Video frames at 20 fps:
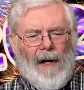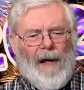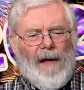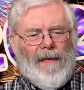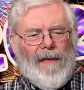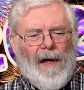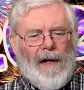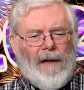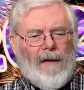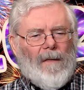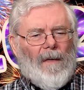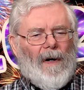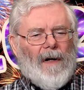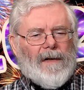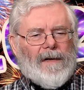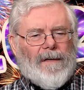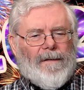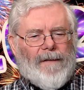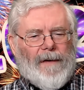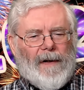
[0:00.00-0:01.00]
Thank you
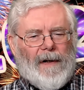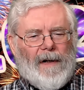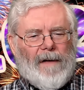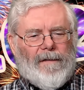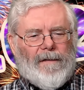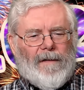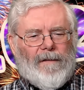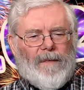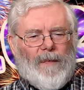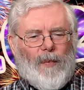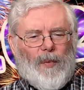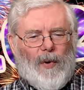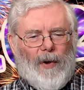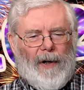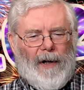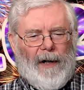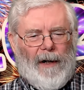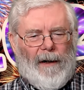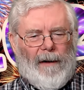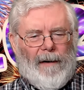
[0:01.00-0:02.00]
also for the gift of
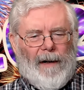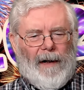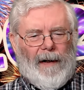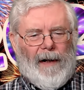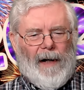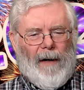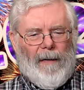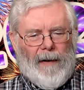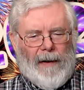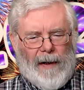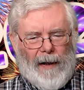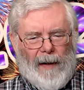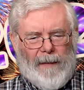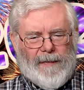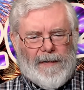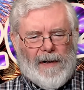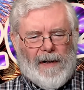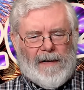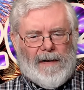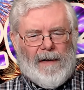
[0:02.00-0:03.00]
prayer and how it
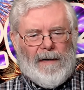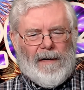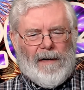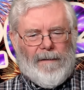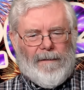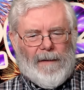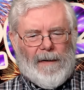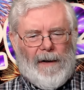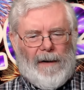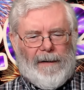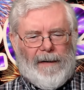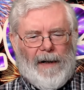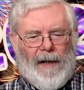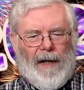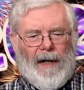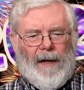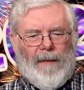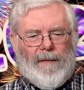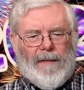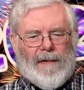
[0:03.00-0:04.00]
helps us in difficult
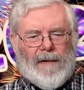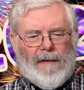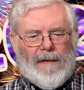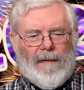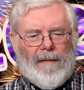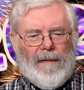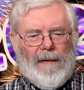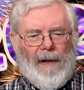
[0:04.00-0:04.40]
times.